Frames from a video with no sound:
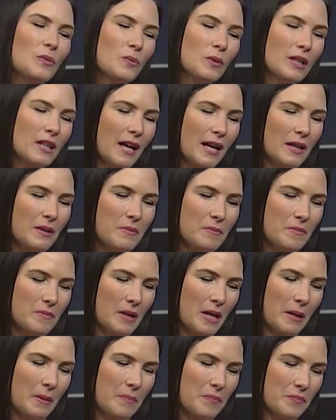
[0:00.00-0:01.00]
well, I
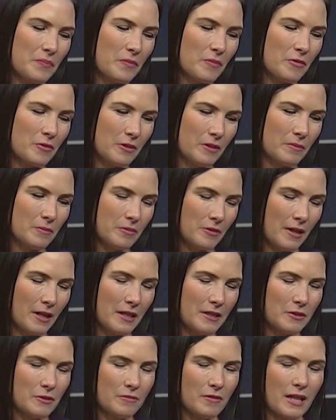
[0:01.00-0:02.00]

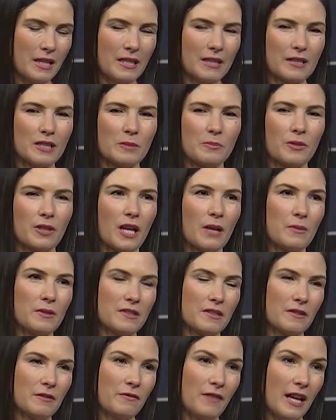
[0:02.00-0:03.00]
prior to writing this book, I was
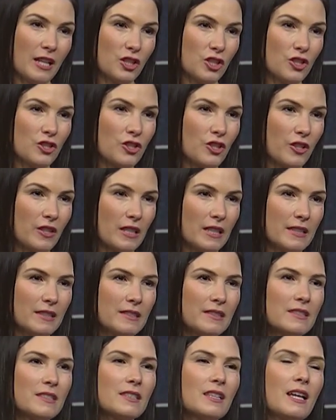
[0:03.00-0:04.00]
a fashion
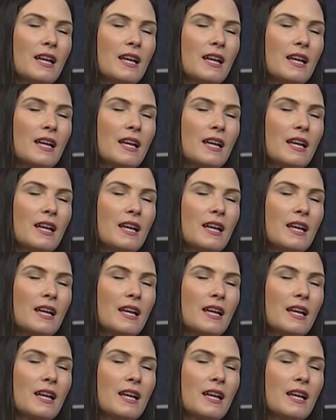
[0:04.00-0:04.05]
journalist.